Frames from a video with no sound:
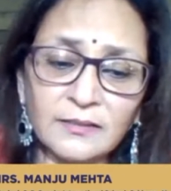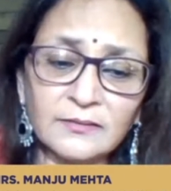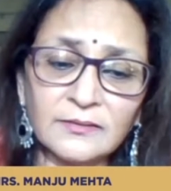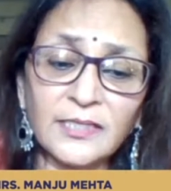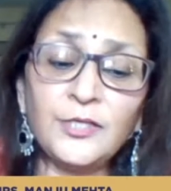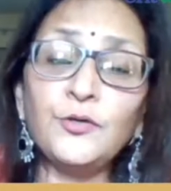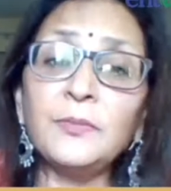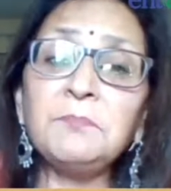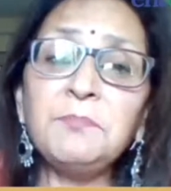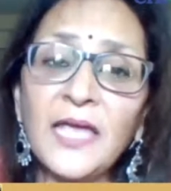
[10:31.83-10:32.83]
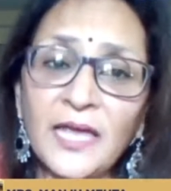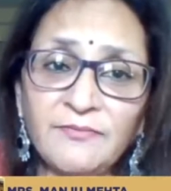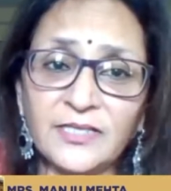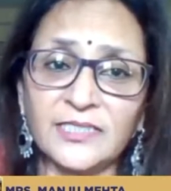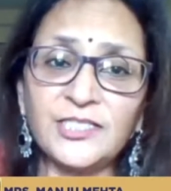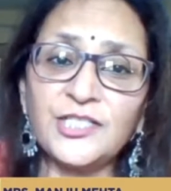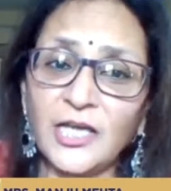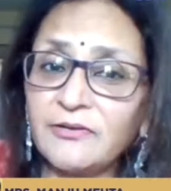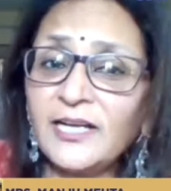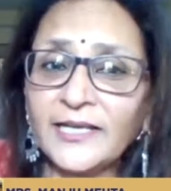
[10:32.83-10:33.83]
the human behavior in
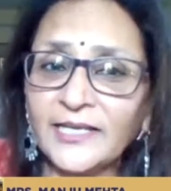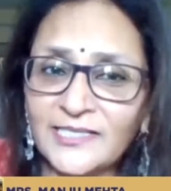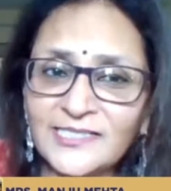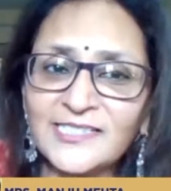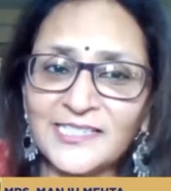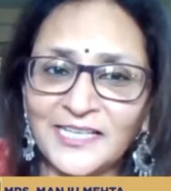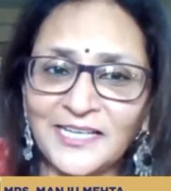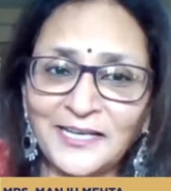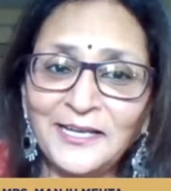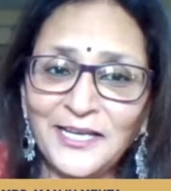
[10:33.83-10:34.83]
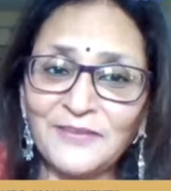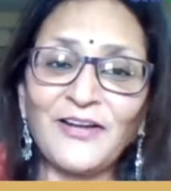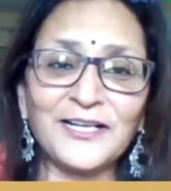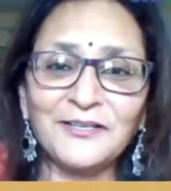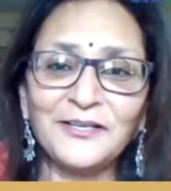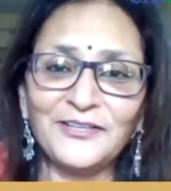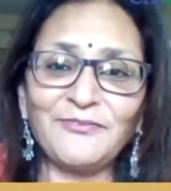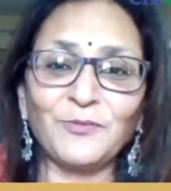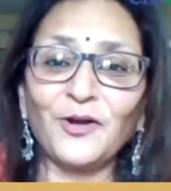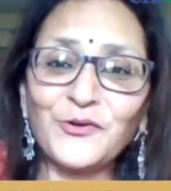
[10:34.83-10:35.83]
general, I can see, if
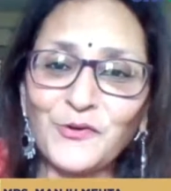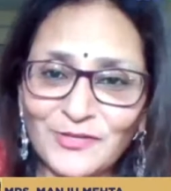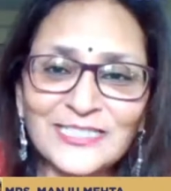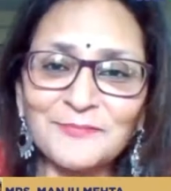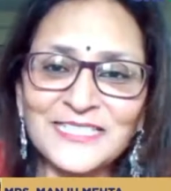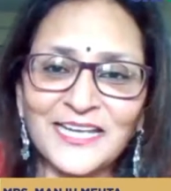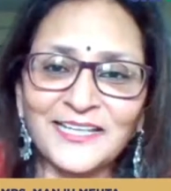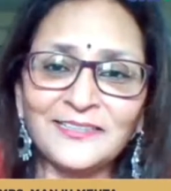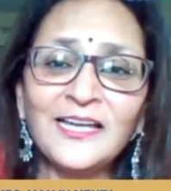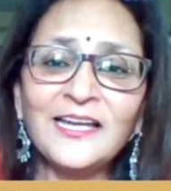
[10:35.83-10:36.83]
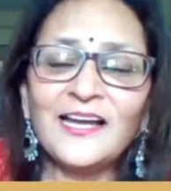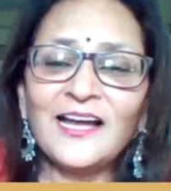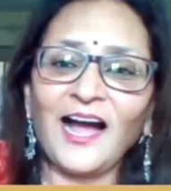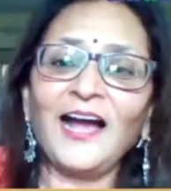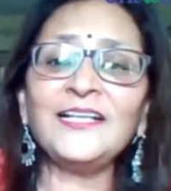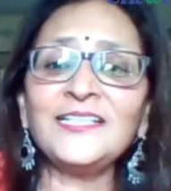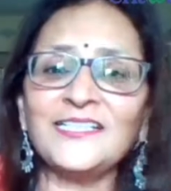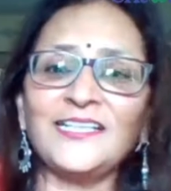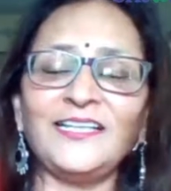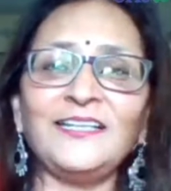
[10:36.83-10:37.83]
I'm not grossly mistaken, I
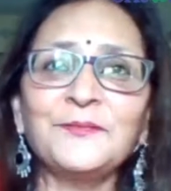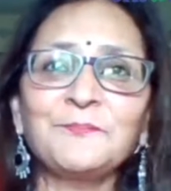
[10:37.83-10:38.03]
see